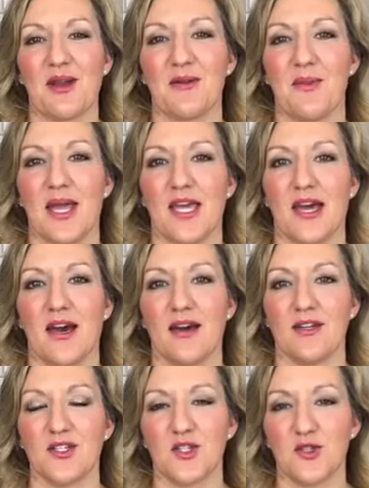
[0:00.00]
how to make
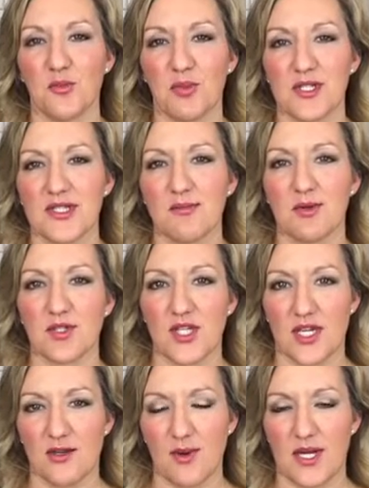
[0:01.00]
a super simple
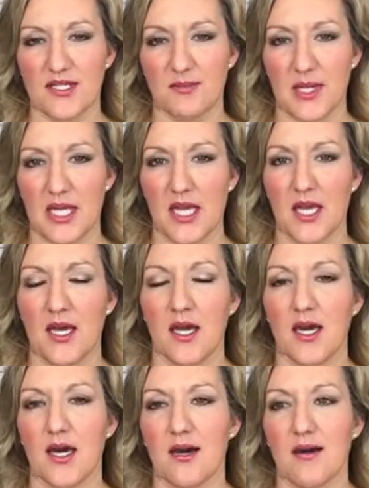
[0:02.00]
chicken recipe
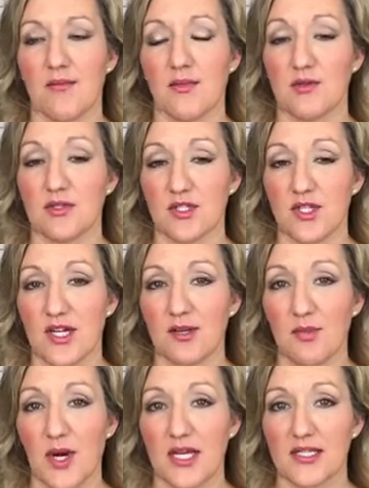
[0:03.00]
using
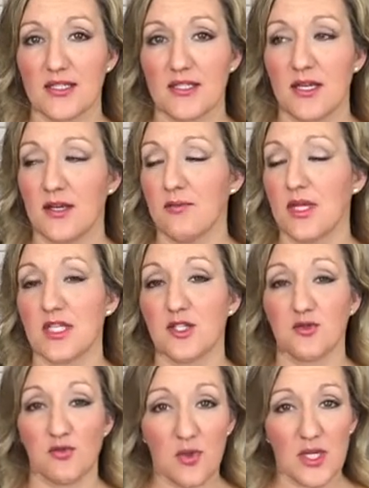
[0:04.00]
chicken breast, because
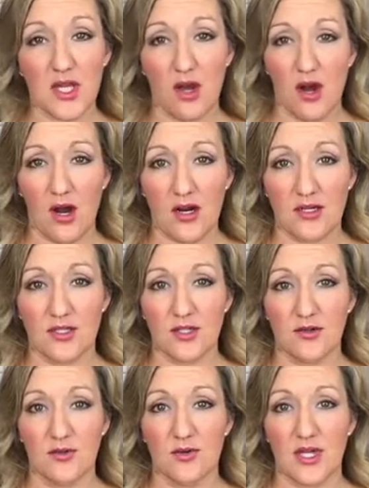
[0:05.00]
it's really hard
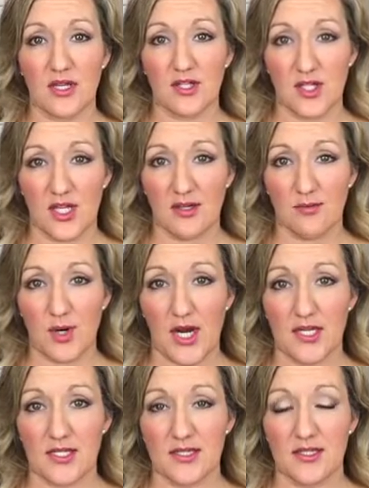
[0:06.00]
to get the chicken
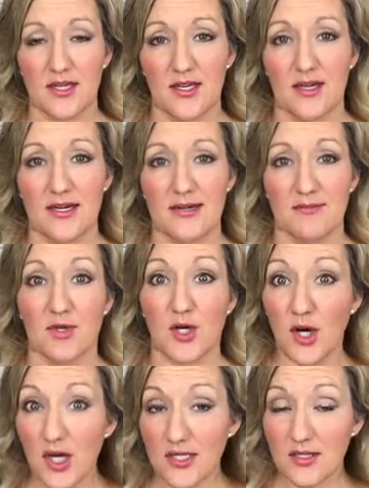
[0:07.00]
breast
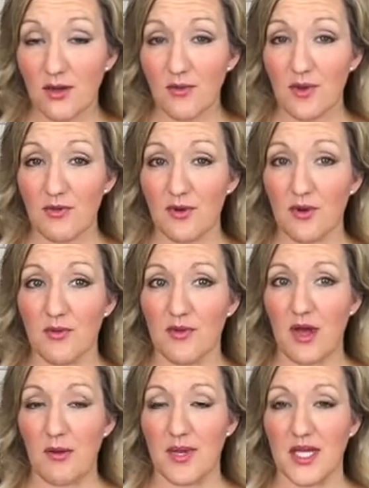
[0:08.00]
cooked all the way through
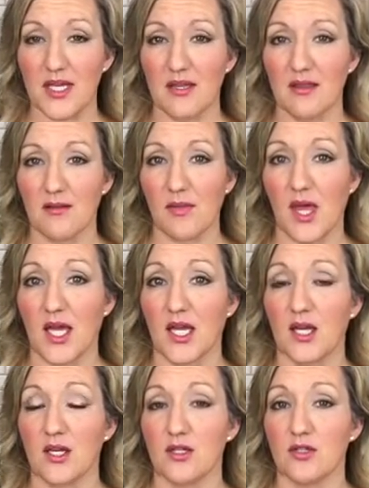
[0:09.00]
without making them like
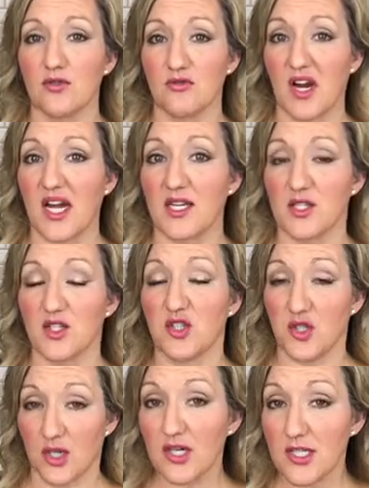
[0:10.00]
dry as
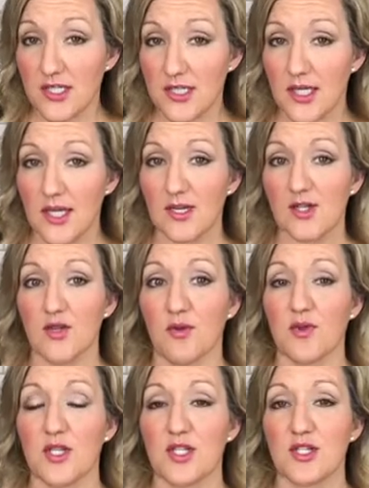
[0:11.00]
dirt. So
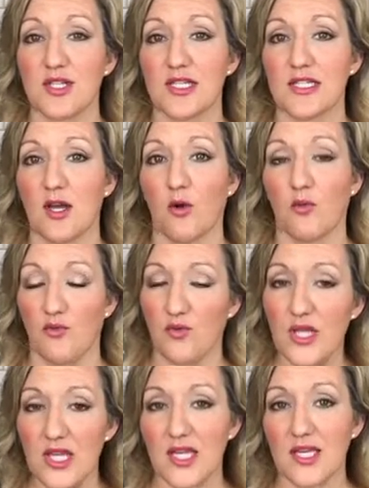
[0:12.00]
this is just a
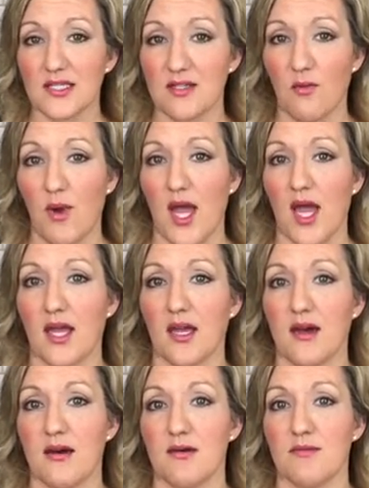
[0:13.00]
really easy way
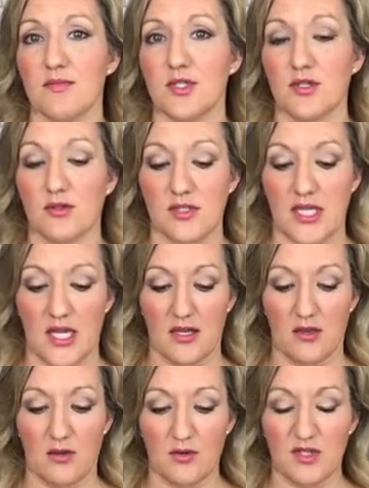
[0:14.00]
to
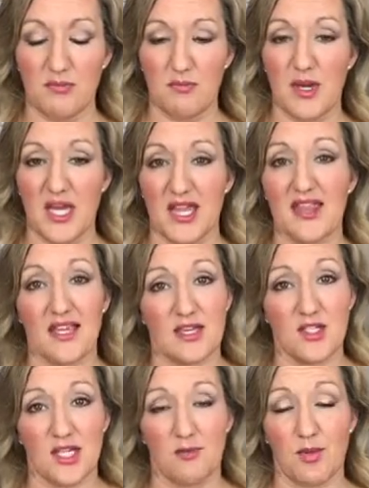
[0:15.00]
take those big thick
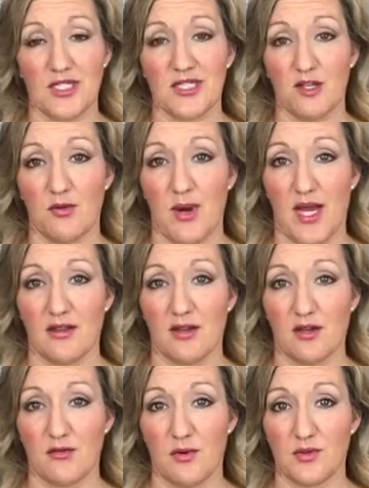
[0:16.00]
chicken breasts that you buy at the
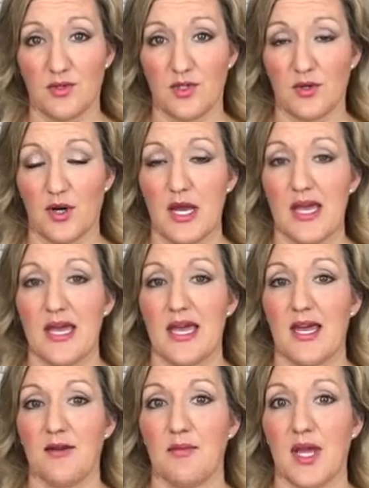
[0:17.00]
grocery store
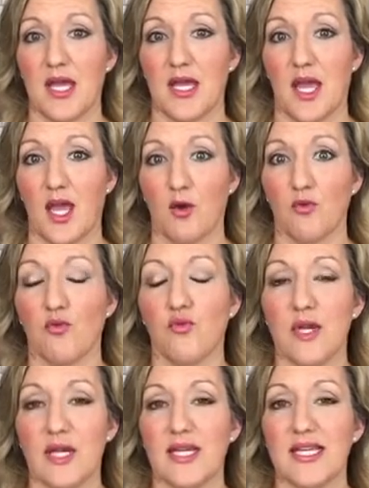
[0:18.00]
and make a
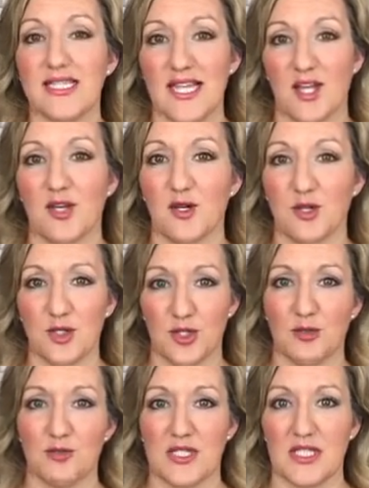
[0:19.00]
really tender,
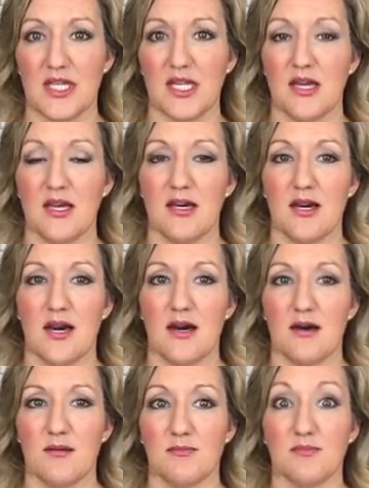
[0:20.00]
juicy
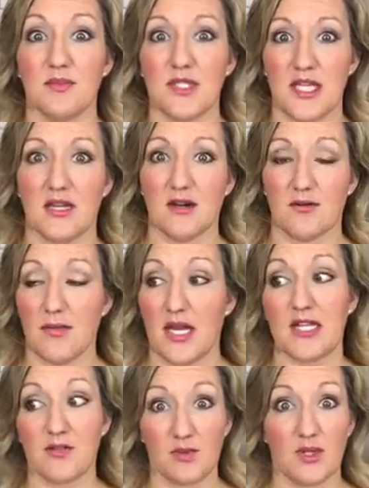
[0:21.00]
dinner.
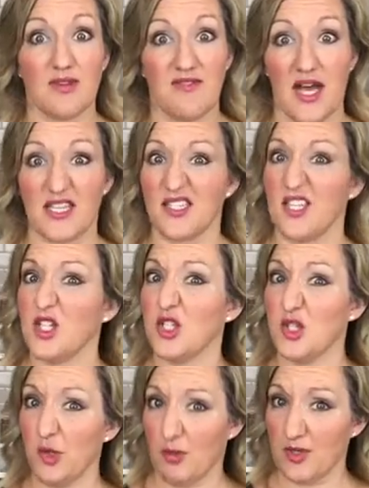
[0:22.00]
And it's really fast,
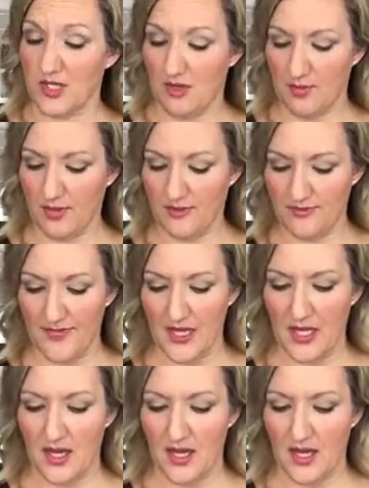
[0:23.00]
super simple.